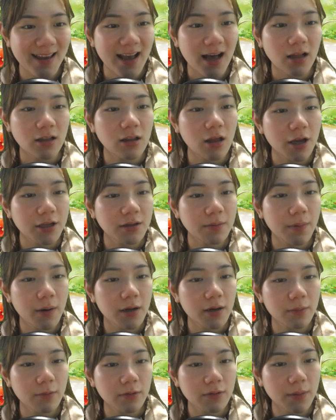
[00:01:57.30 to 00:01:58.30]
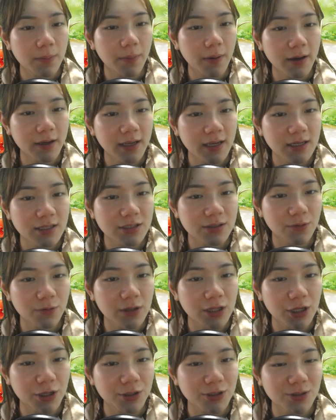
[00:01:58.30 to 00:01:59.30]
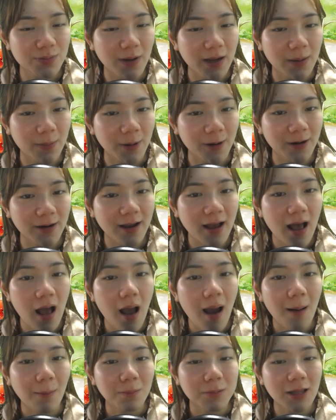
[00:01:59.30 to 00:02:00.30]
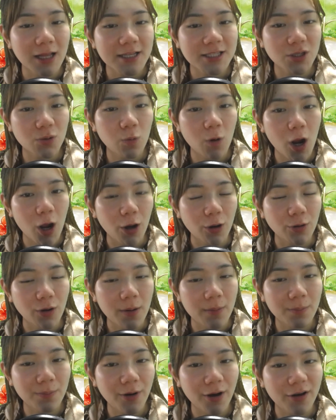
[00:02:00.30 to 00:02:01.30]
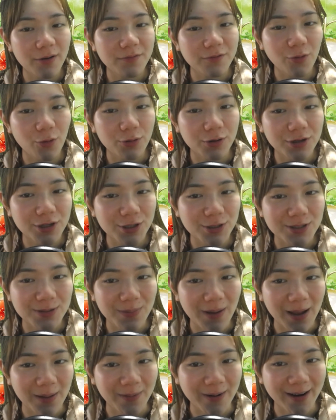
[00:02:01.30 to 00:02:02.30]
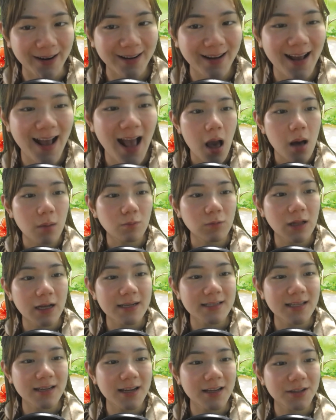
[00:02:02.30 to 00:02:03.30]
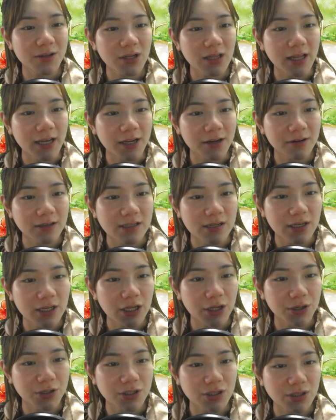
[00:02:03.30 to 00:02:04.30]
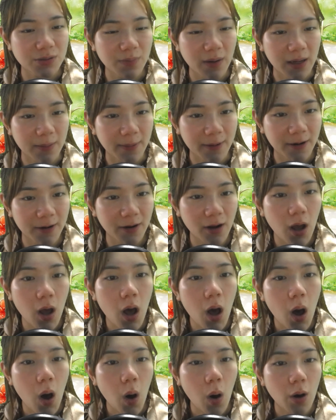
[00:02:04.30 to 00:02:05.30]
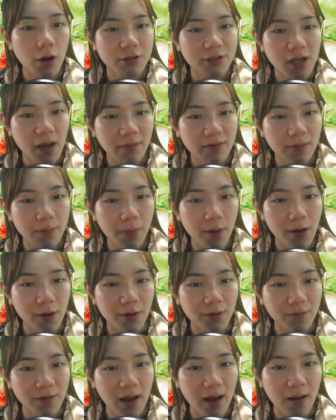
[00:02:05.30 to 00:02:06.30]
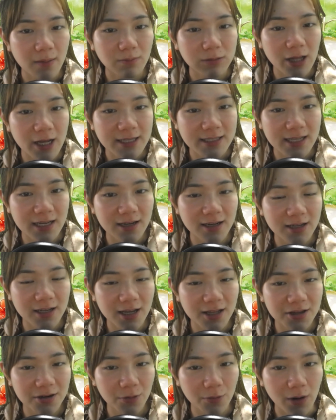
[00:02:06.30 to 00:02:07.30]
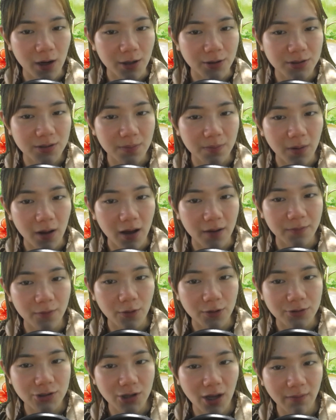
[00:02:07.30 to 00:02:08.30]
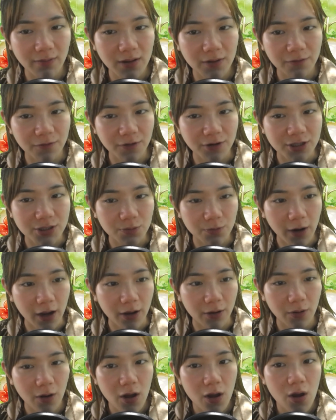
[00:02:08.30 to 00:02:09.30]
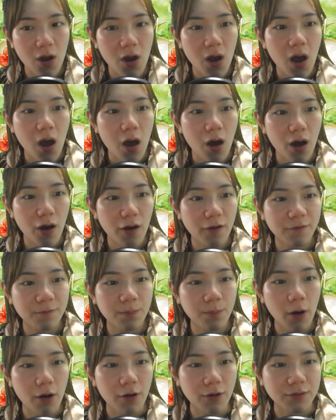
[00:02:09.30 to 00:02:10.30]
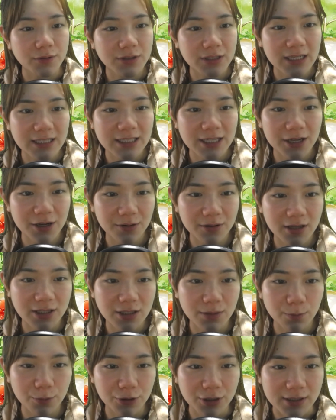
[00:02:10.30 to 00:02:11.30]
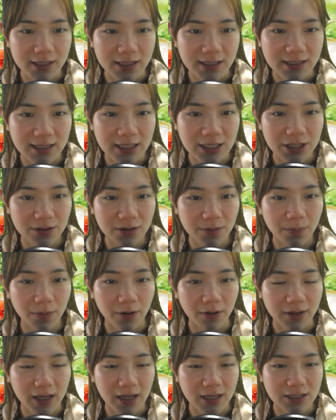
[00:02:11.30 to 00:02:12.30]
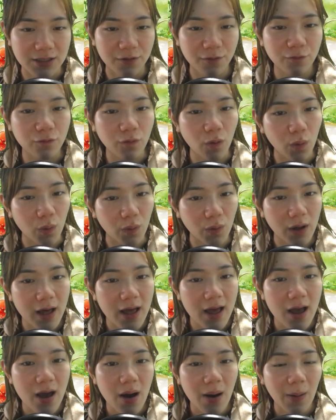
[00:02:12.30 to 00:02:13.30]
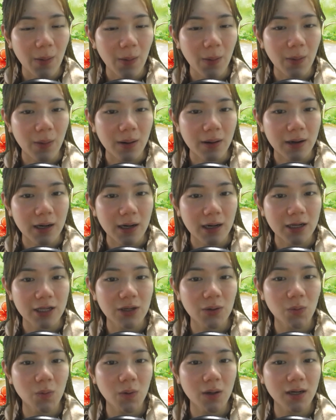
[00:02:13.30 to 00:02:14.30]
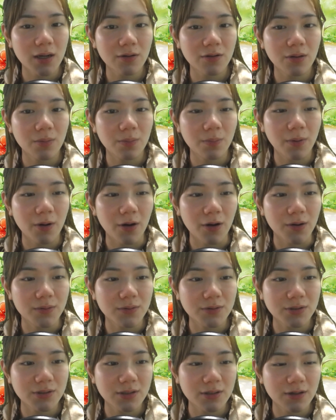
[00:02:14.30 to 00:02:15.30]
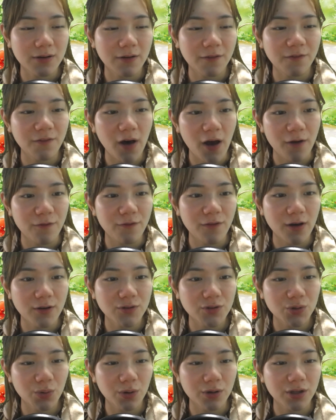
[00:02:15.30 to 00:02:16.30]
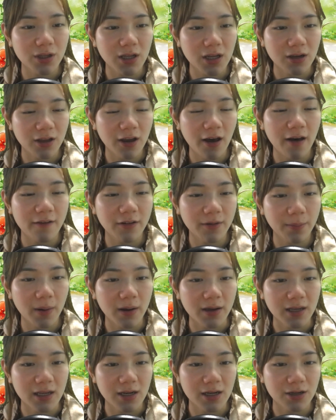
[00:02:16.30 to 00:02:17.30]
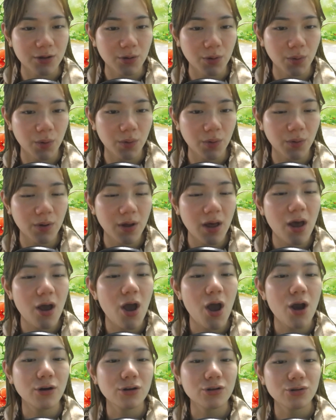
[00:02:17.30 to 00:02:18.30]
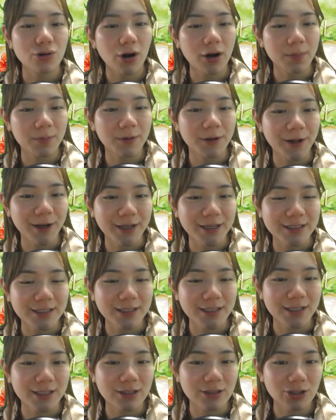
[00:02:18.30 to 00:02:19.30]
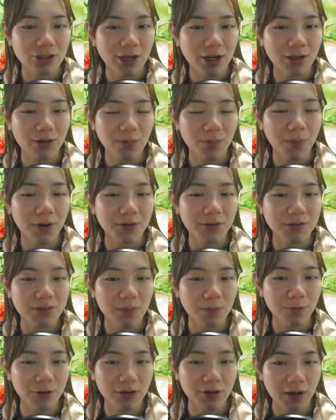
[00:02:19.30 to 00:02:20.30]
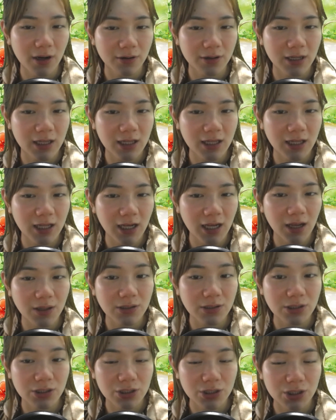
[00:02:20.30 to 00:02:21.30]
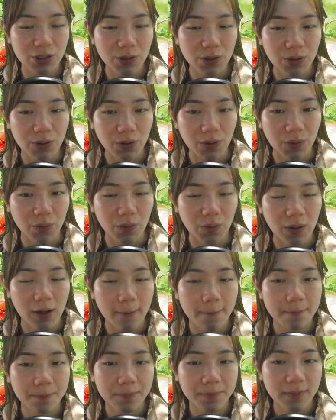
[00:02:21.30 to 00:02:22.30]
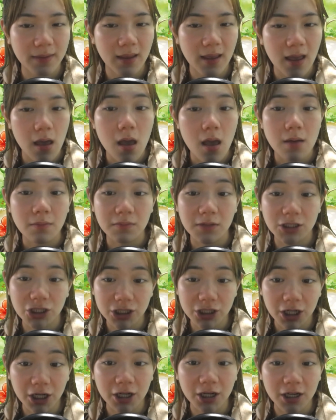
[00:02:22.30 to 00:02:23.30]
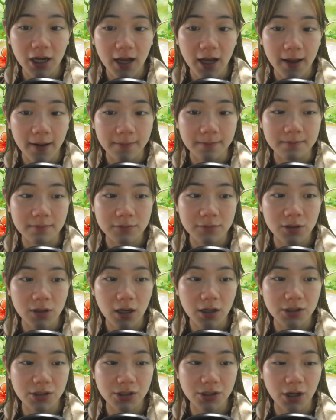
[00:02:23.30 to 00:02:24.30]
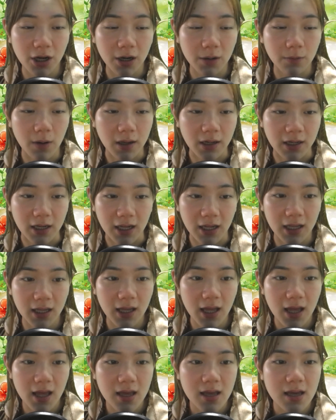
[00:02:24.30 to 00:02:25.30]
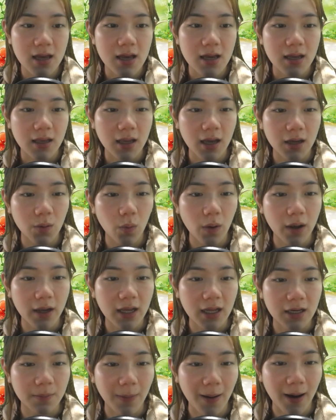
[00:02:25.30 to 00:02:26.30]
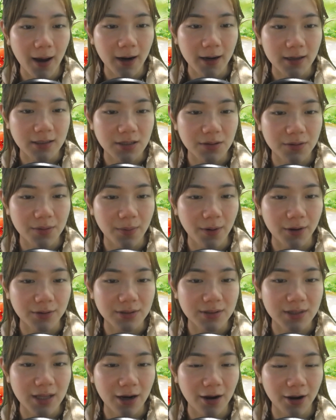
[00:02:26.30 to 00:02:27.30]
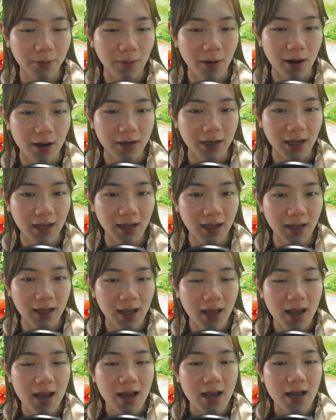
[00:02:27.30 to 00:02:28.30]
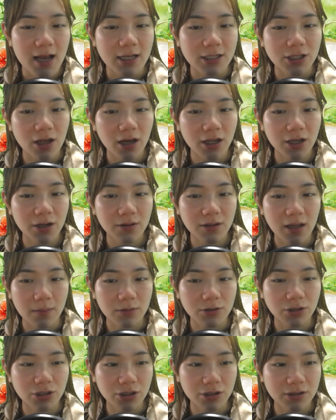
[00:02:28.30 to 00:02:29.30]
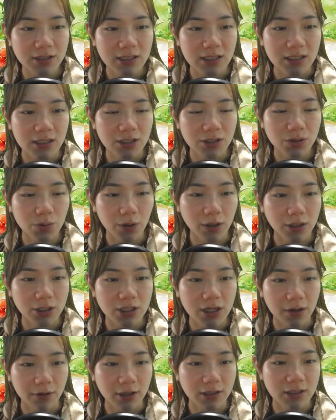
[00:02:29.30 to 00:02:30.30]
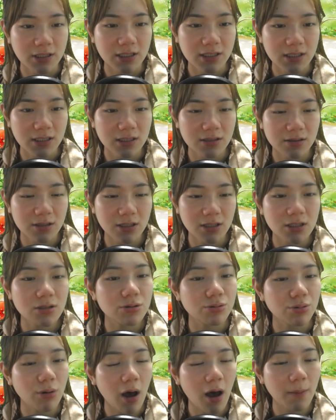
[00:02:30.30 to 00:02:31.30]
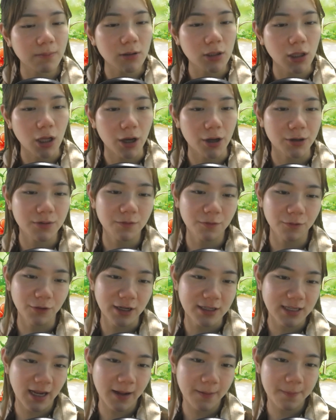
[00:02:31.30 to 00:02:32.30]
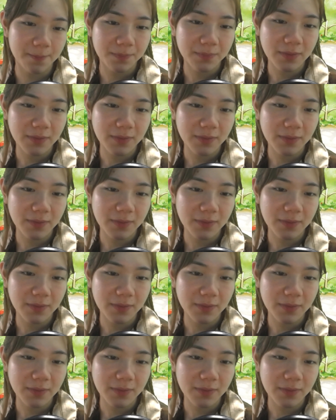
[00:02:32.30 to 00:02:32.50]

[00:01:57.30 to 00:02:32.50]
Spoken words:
Line the bottom of the bucket with newspaper. Place the row and bulb on a newspaper. Place another layer in the newspaper. On top of the bulb, place another row of bulb on top of the first row of bulb. Continue this process until the bucket is full, or you run out of the bulb. 5. Store the cover bucket in a cool, dark place. Check your bulbs periodically to make sure none are rotting. Cut away any part of the bulbs that are rotting. As long as your temperatures in the storage area doesn't drop below freezing